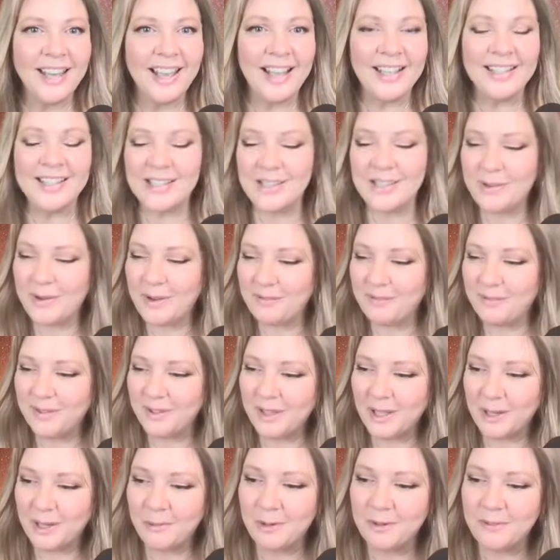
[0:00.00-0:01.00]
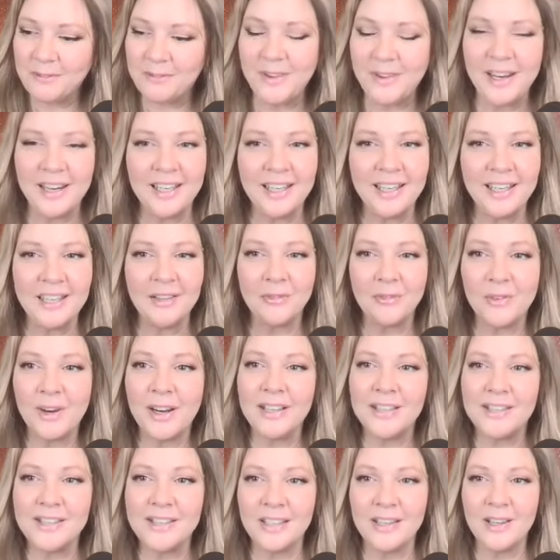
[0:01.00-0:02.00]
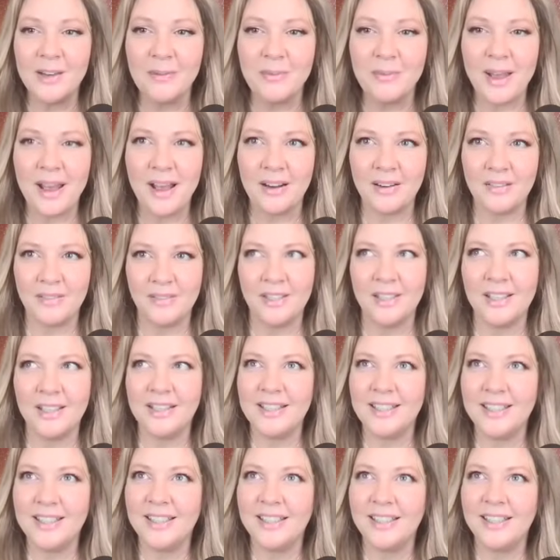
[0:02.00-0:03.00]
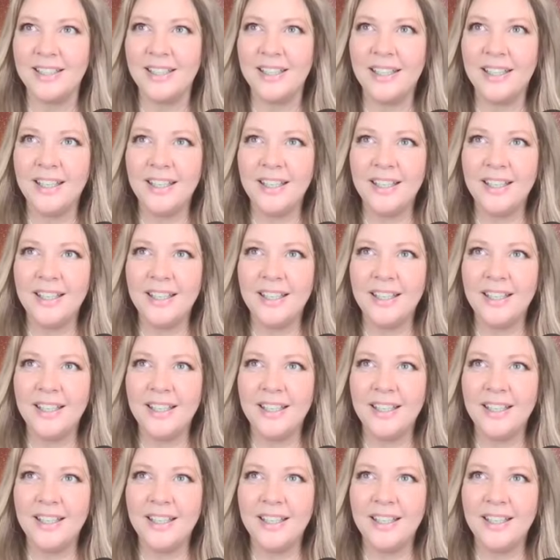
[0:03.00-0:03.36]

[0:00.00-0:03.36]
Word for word: And so I feel like we're fighting and rising up out of this, and